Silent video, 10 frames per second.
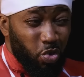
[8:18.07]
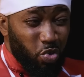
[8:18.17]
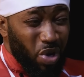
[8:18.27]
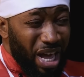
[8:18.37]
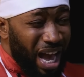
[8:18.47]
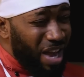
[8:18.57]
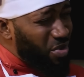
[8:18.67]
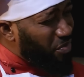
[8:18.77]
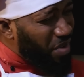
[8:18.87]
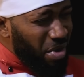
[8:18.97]
to do
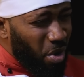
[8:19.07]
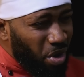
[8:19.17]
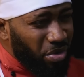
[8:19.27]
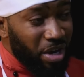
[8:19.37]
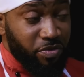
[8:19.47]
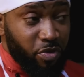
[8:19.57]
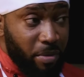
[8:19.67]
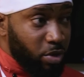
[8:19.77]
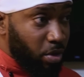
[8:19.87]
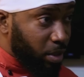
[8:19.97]
and you're very hungry and you've
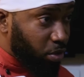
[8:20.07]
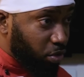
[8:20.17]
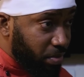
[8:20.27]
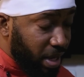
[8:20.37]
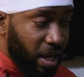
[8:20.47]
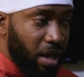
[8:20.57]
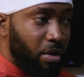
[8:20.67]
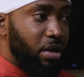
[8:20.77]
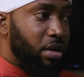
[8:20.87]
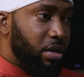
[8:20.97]
come here to come and talk to me
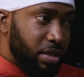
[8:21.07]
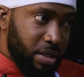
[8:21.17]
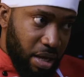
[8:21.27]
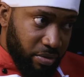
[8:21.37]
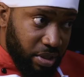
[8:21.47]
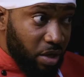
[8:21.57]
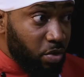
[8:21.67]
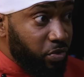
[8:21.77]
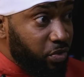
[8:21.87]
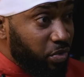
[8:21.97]
anyhow. Stay
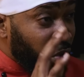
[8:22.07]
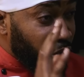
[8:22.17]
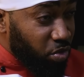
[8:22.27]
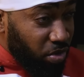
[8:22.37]
outside, no food for you